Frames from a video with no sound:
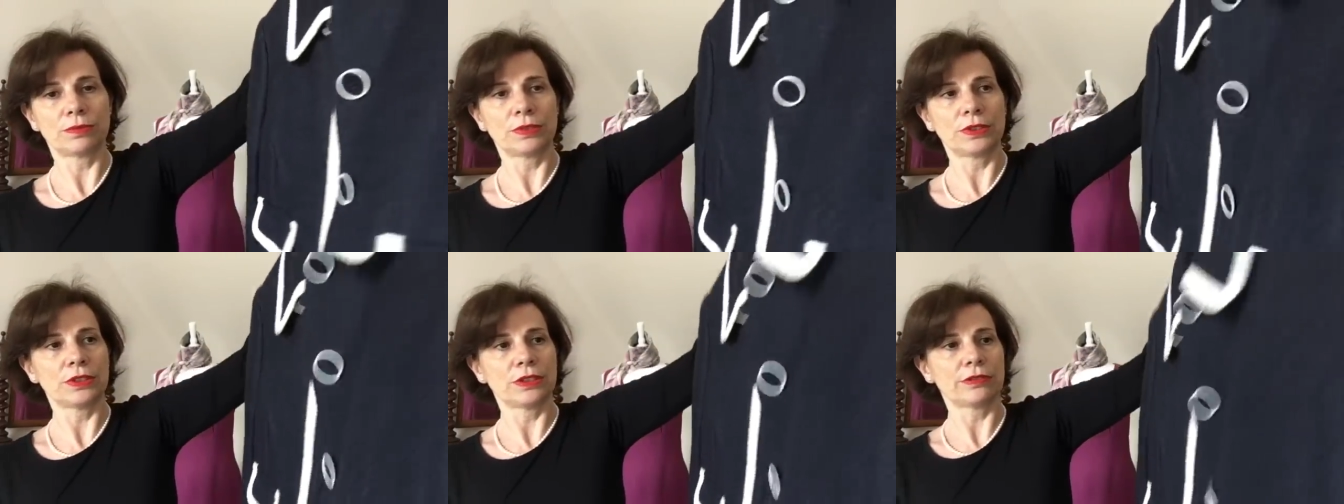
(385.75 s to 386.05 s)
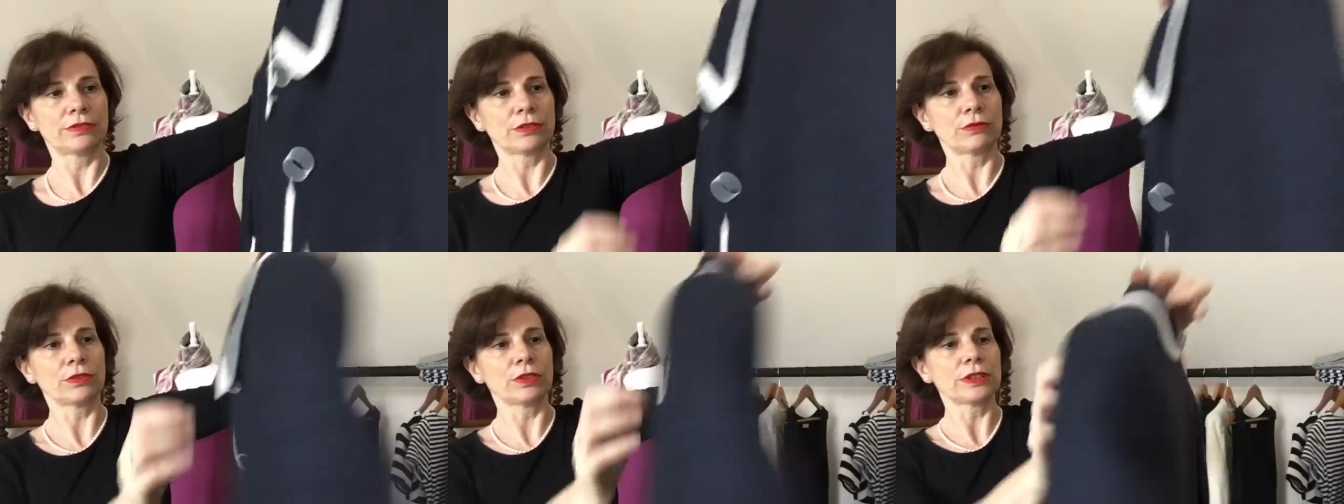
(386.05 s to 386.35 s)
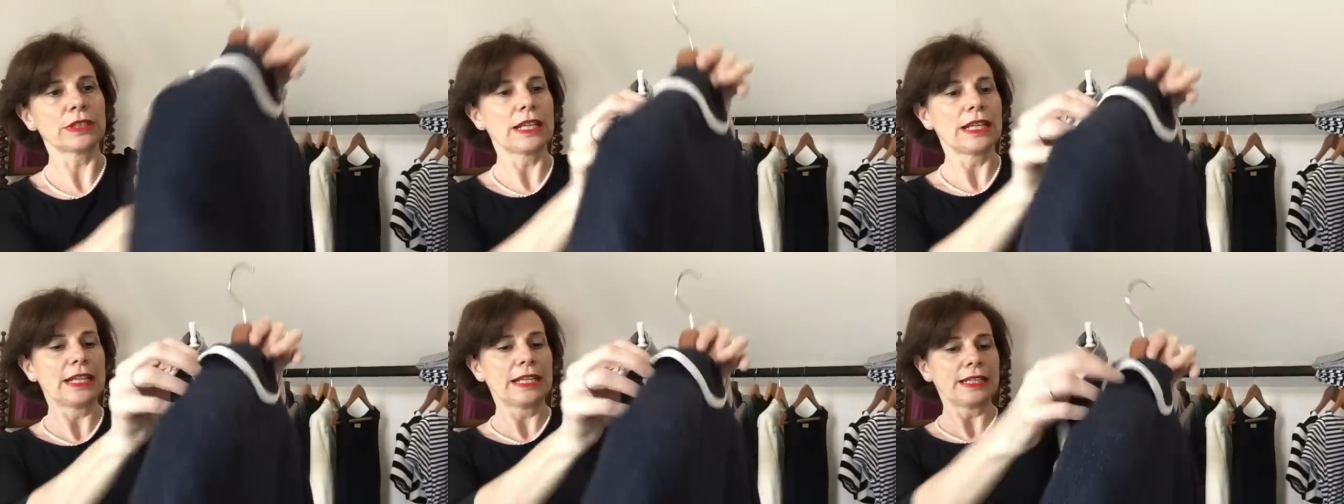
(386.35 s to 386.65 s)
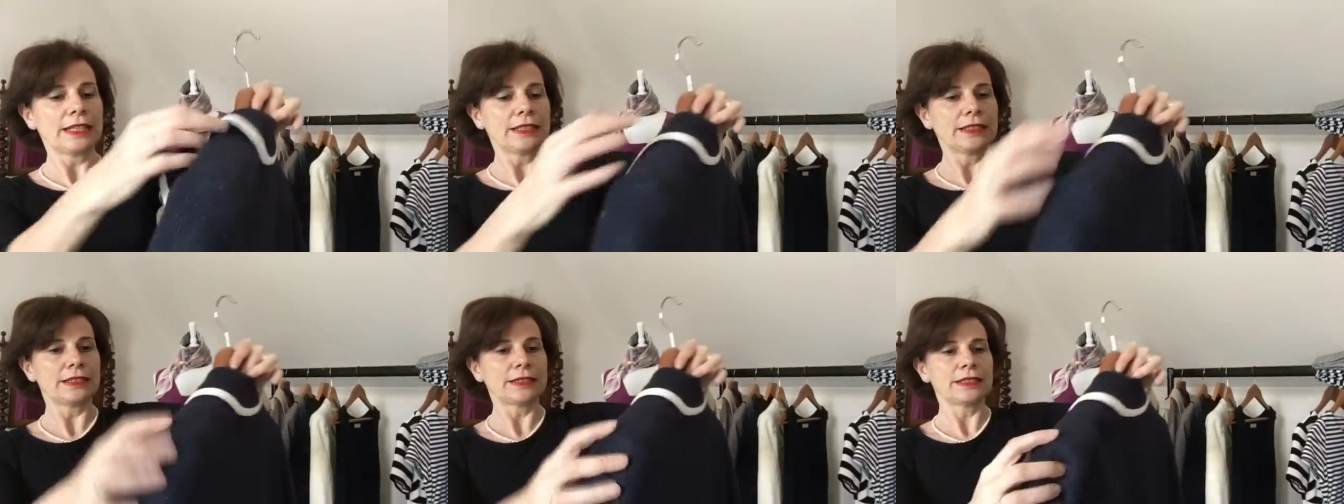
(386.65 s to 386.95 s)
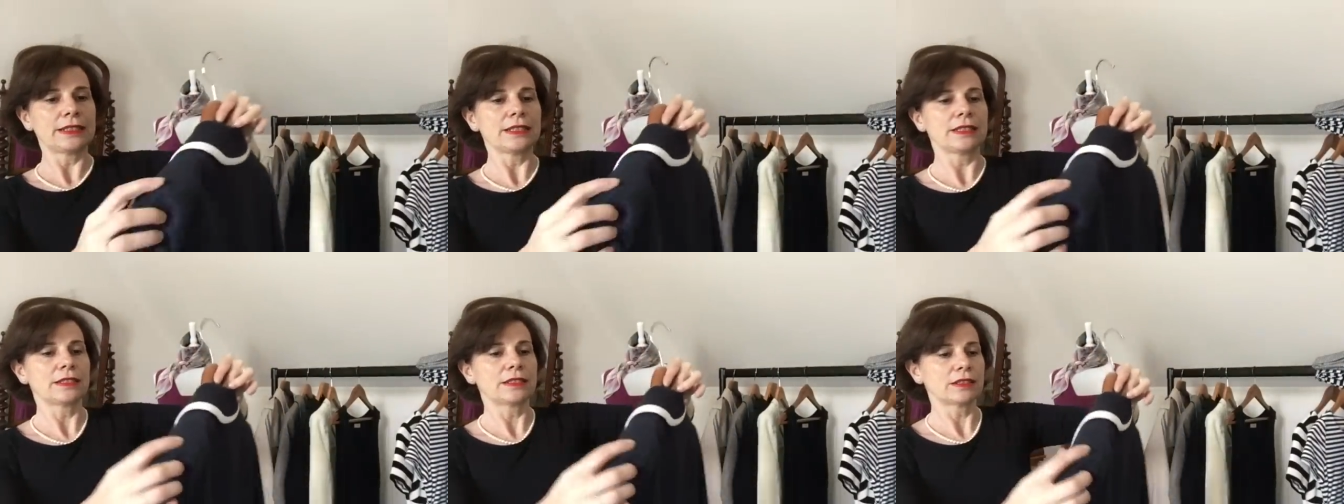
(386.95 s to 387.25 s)
beautiful one
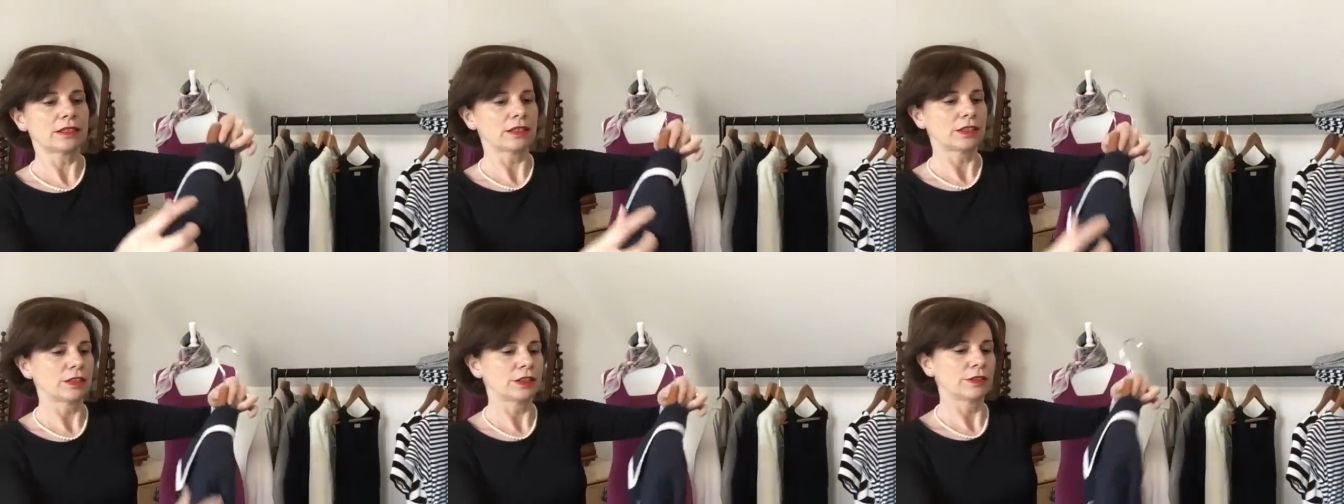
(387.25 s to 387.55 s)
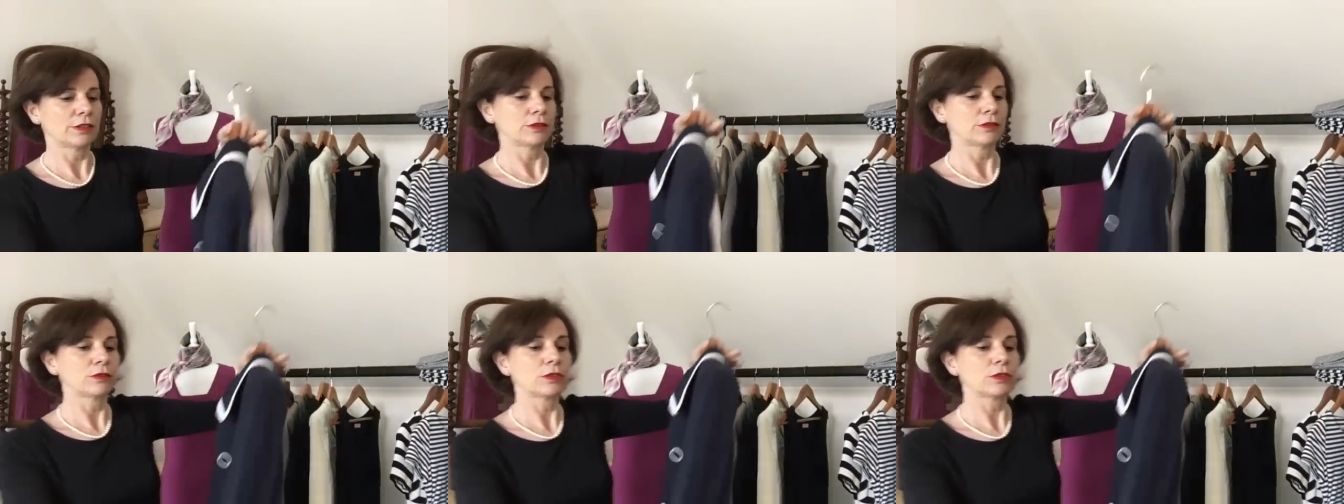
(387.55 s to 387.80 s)
this is uh,